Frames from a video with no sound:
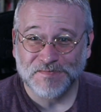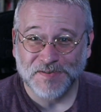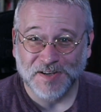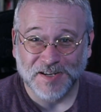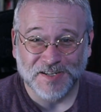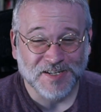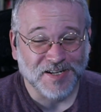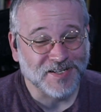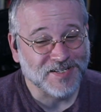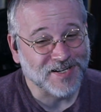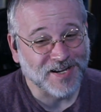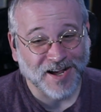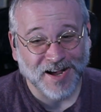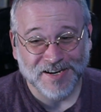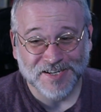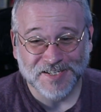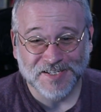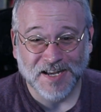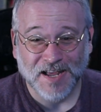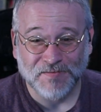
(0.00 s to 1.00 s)
He says, I
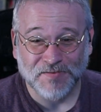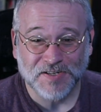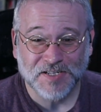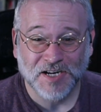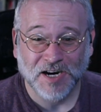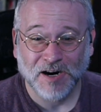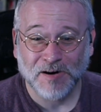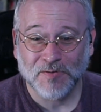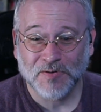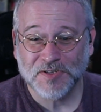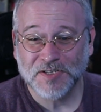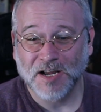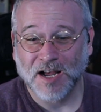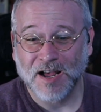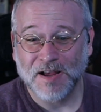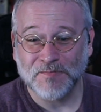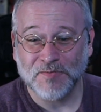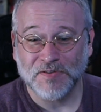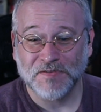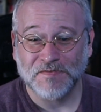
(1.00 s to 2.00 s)
just have a terrible
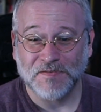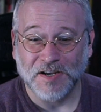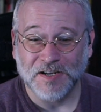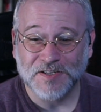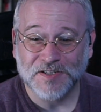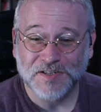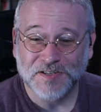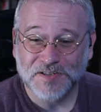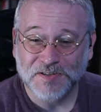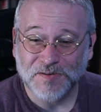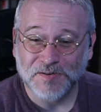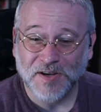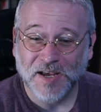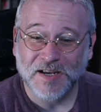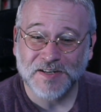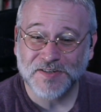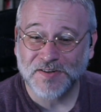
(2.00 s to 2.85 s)
time with faces, okay?